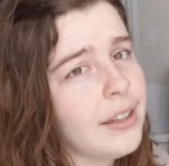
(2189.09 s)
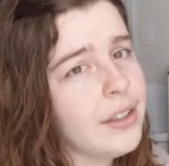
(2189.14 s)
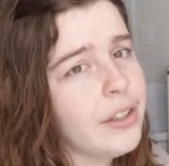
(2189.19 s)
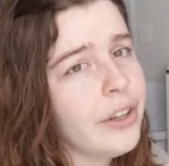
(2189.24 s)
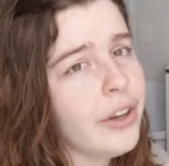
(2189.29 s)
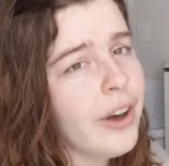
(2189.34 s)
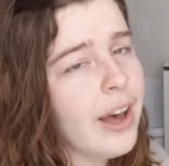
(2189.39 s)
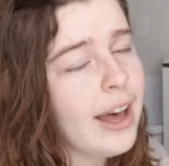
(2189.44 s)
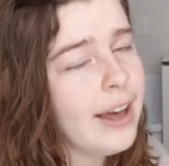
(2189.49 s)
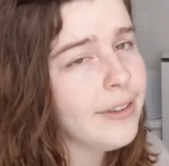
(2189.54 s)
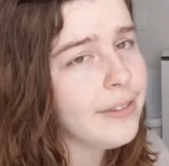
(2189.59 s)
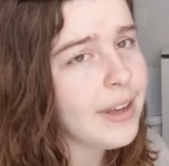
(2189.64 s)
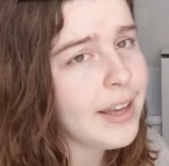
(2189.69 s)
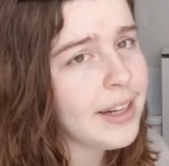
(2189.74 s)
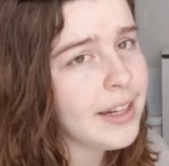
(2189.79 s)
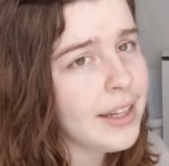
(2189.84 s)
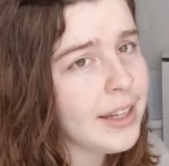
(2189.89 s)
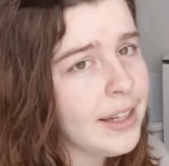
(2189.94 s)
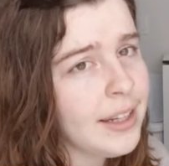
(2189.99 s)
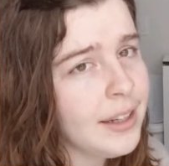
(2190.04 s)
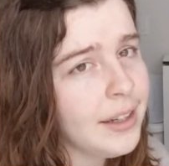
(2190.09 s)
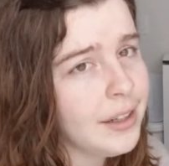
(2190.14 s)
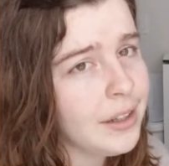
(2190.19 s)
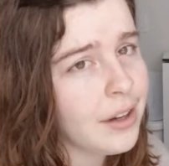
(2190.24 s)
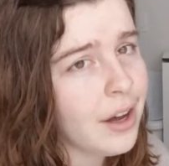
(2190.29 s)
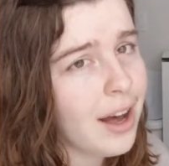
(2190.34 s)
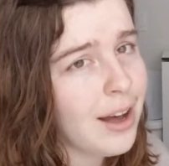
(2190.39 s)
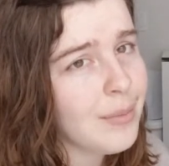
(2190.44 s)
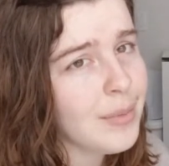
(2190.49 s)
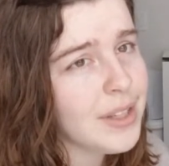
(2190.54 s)
Do you have any
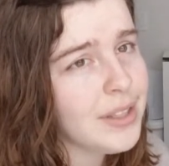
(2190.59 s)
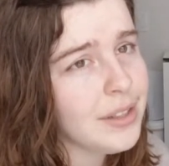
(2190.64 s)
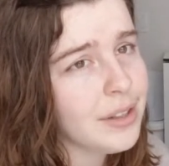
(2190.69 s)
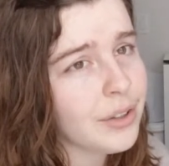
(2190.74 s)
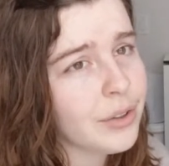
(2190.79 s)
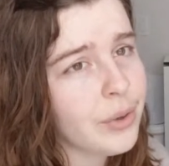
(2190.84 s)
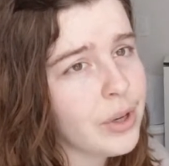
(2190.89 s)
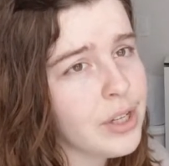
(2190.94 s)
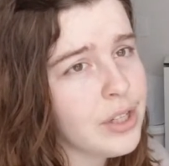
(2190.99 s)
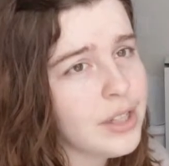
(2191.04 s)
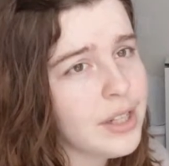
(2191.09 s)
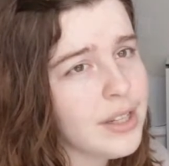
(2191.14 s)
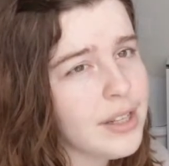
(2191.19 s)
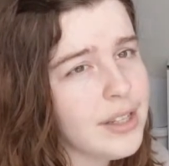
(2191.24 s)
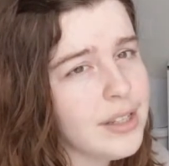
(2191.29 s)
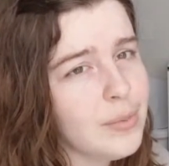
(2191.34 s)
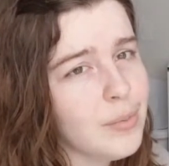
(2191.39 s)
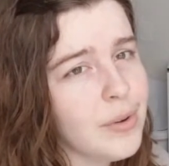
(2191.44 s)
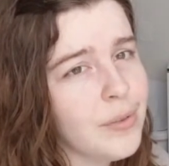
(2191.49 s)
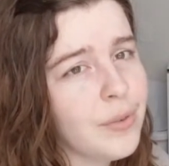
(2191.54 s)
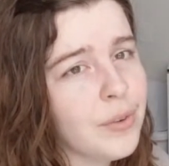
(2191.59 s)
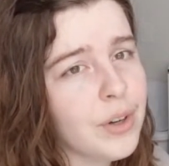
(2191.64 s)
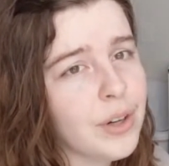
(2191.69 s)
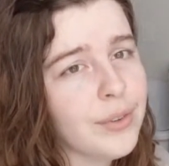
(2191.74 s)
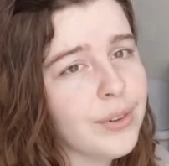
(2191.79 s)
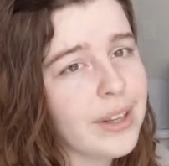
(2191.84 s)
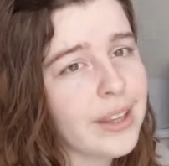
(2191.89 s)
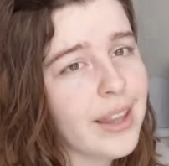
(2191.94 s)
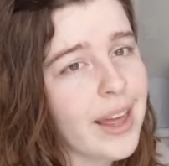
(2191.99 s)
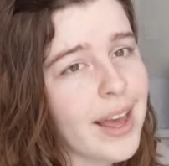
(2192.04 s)
comments or questions before
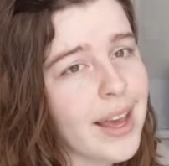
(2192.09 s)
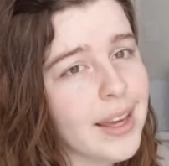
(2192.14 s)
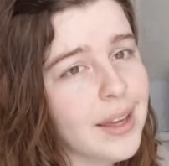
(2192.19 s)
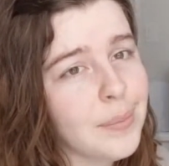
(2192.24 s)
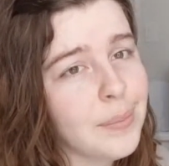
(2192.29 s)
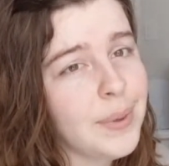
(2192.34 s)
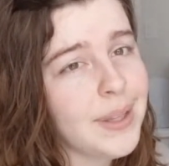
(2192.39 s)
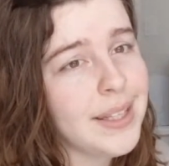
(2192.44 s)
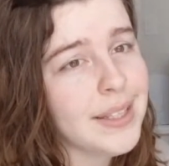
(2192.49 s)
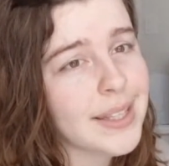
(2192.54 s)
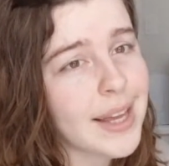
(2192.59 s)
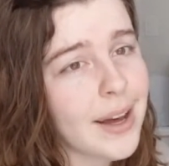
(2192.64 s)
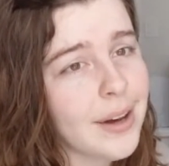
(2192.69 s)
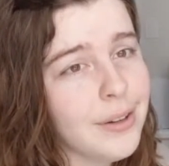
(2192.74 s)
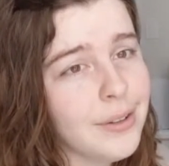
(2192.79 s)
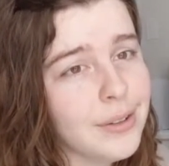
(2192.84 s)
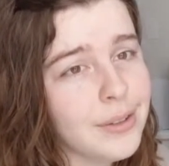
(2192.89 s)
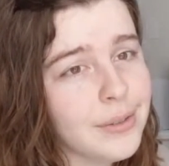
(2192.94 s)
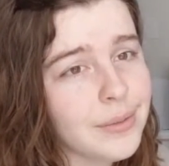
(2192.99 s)
we like peace out?